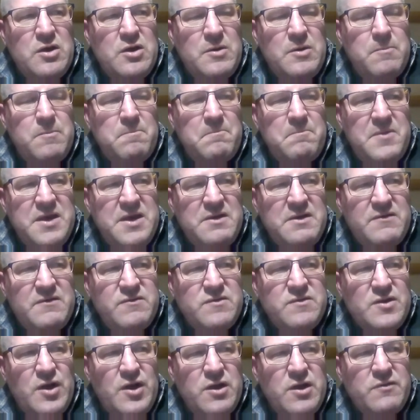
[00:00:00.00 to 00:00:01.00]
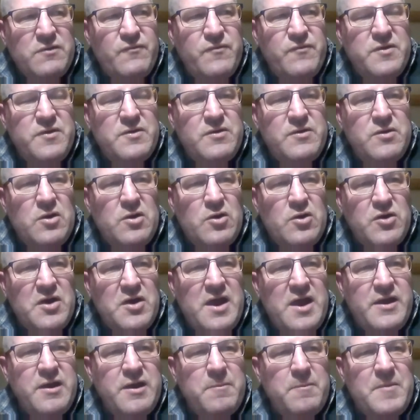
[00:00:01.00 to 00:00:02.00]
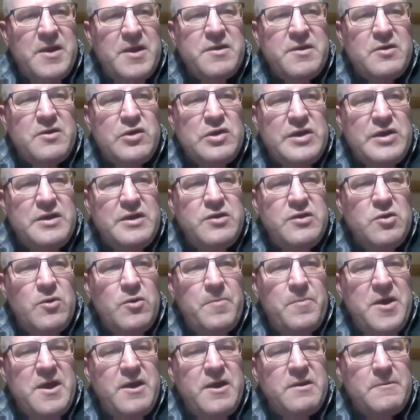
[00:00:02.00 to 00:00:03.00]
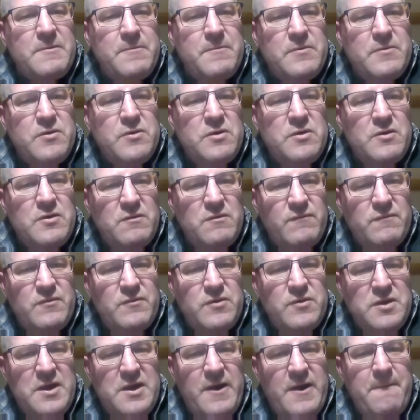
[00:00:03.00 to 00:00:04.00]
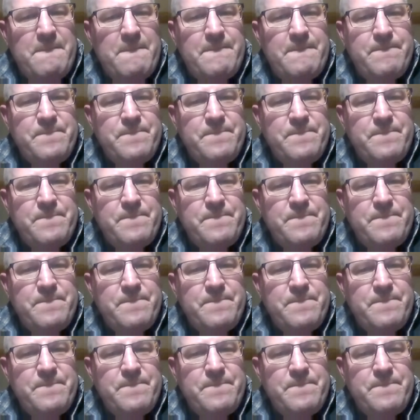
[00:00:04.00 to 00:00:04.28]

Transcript: mix not the organic matter in your pan. Yeah.